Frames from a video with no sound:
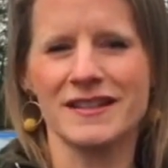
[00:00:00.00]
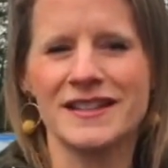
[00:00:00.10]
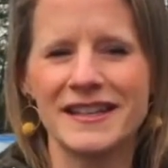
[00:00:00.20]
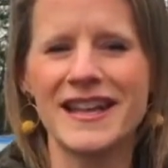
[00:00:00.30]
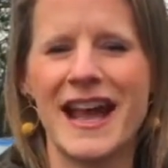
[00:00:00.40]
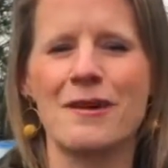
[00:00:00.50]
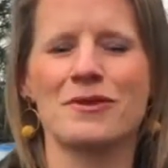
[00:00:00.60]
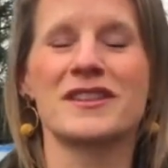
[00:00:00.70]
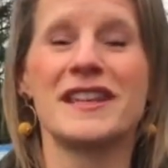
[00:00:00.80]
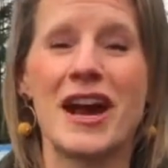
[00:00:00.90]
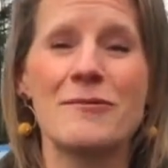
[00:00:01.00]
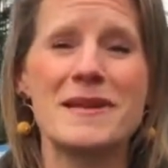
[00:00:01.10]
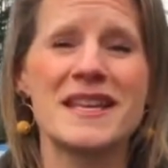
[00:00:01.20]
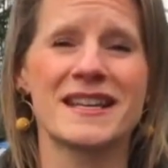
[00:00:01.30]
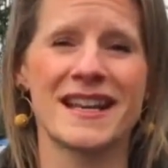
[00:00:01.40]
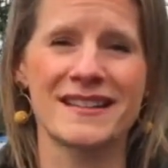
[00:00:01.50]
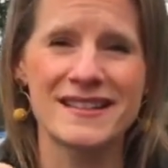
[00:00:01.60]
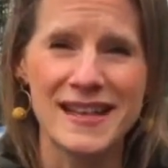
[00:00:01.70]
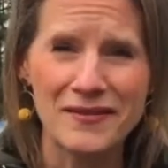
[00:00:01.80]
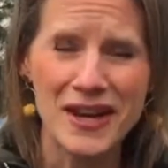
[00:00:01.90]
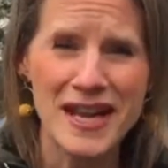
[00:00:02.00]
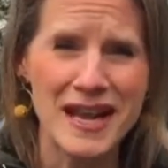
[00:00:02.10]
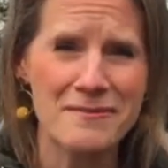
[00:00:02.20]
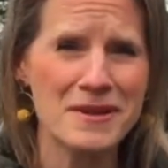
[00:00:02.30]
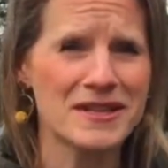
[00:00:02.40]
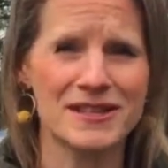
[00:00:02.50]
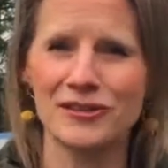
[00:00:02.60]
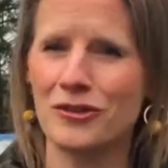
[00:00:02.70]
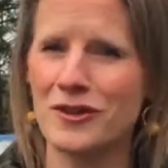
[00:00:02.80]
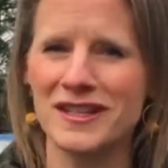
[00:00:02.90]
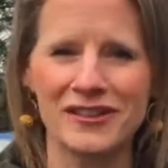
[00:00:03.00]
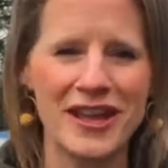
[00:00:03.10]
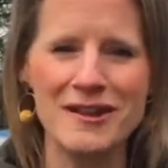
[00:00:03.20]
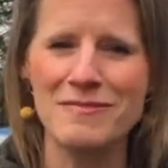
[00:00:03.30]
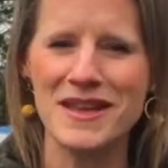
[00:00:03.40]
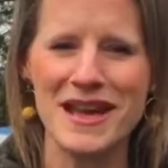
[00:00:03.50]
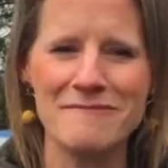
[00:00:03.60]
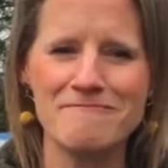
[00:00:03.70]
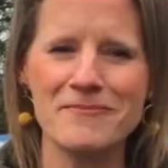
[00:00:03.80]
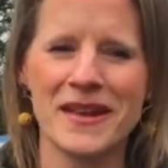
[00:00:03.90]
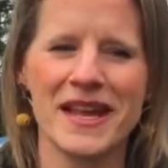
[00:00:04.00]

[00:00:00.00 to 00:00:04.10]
Sunday hours now begin at 7 a.m., still going till 8 p.m.,